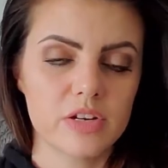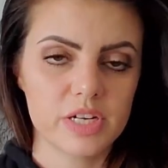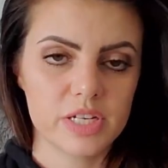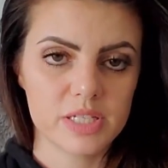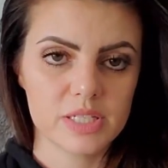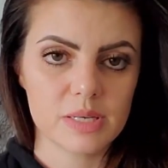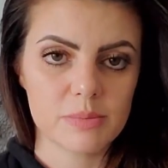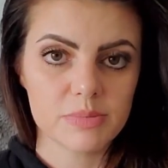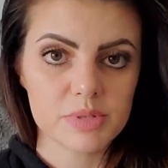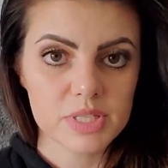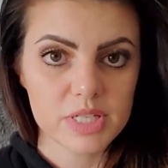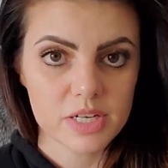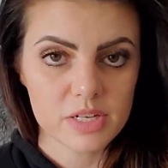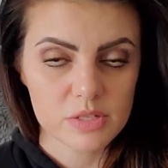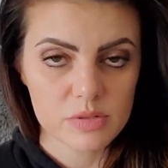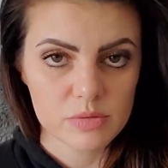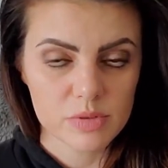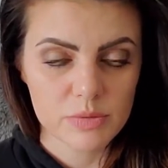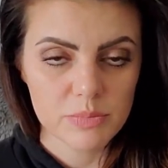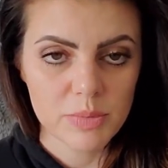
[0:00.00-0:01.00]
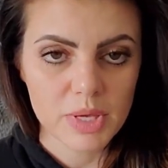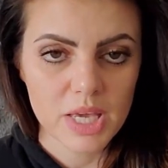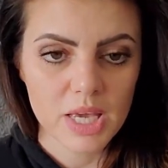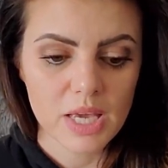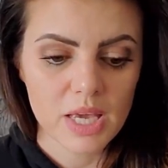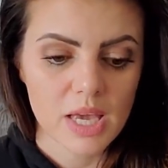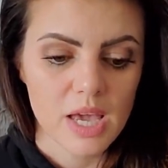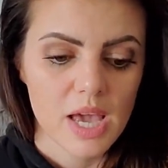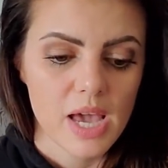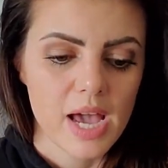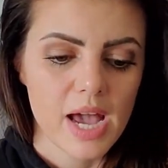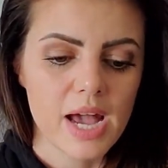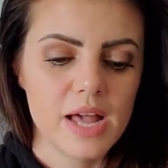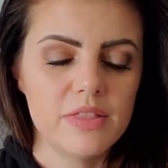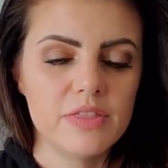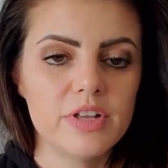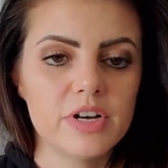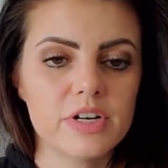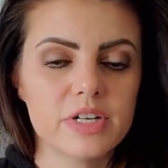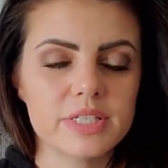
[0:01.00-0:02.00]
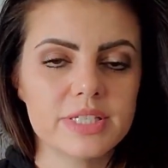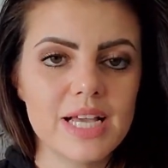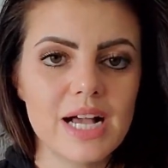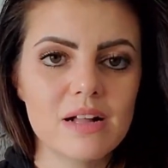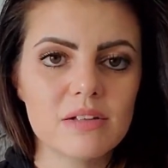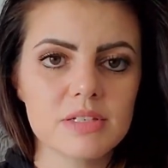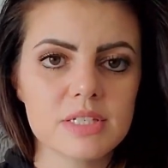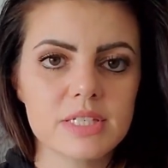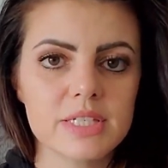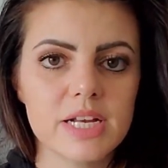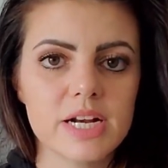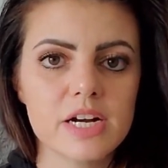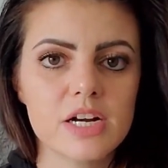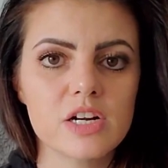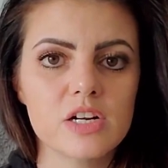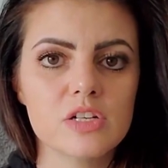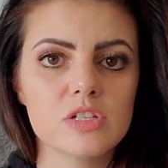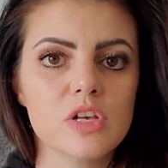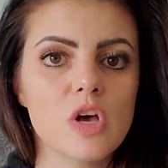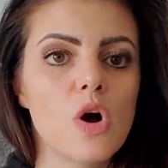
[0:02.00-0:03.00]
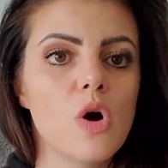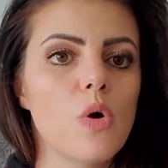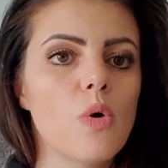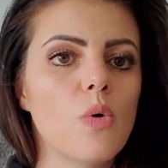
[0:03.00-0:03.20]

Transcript: he's upstairs with me and they're downstairs,